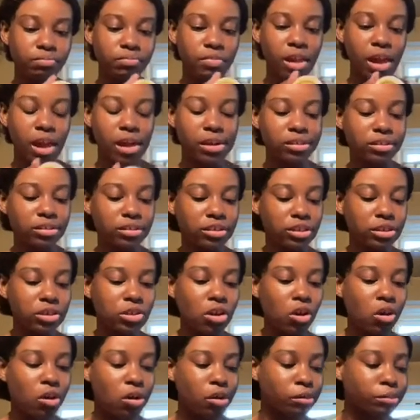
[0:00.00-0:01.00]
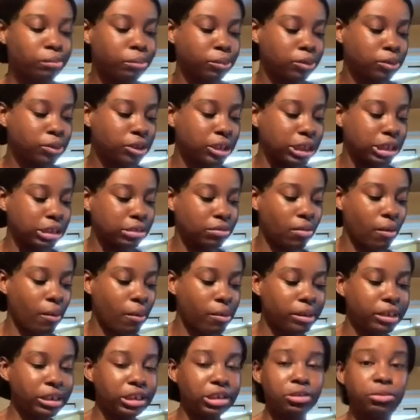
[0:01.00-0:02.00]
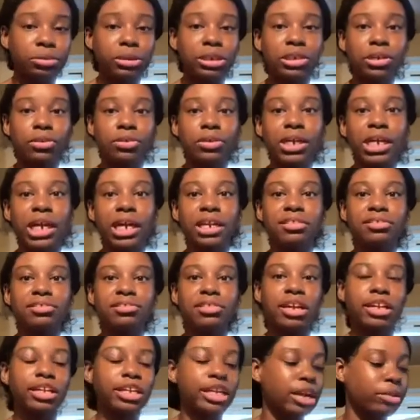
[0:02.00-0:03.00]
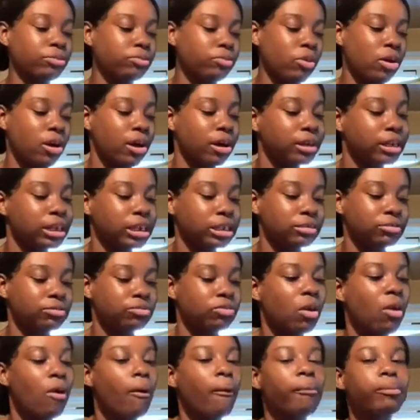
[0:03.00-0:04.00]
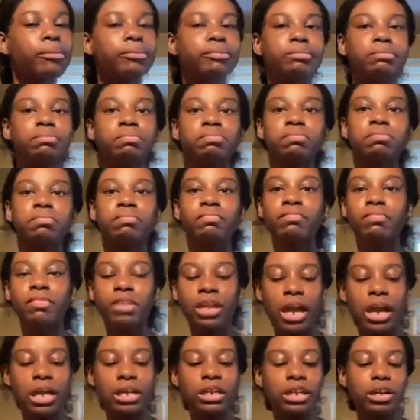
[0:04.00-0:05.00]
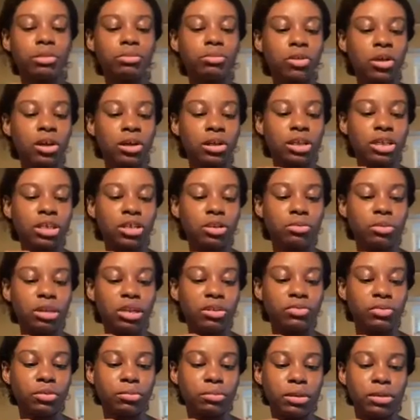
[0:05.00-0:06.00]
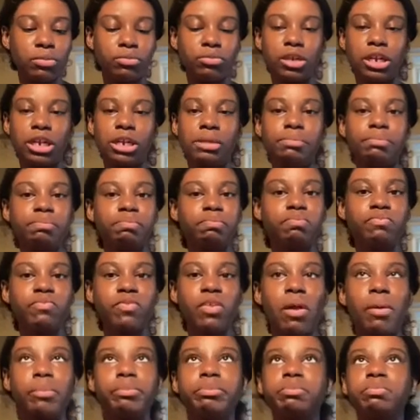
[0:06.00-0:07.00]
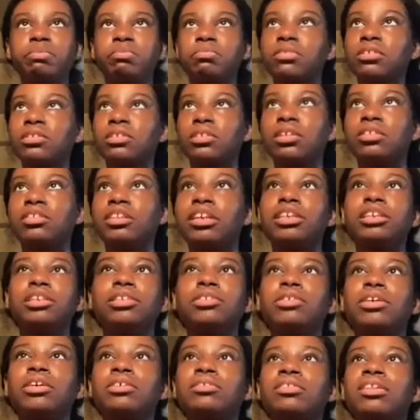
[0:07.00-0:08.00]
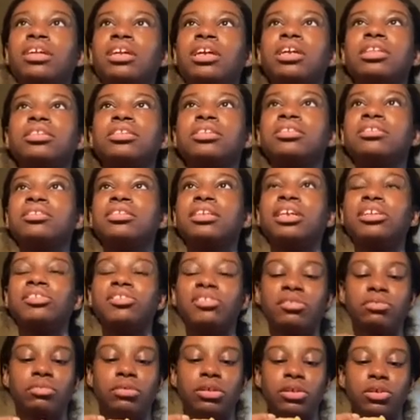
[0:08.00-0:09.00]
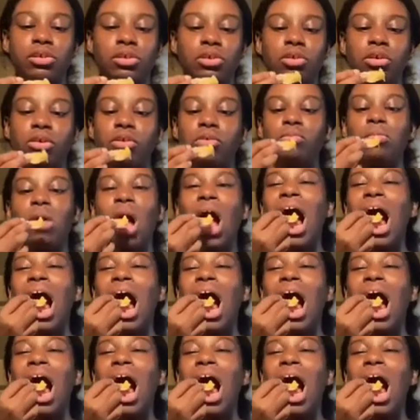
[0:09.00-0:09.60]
I was like, oh boy, here we go again. So I kept walking. I kept walking away from him, right? Because I knew, I was like, listen, I just want to go home.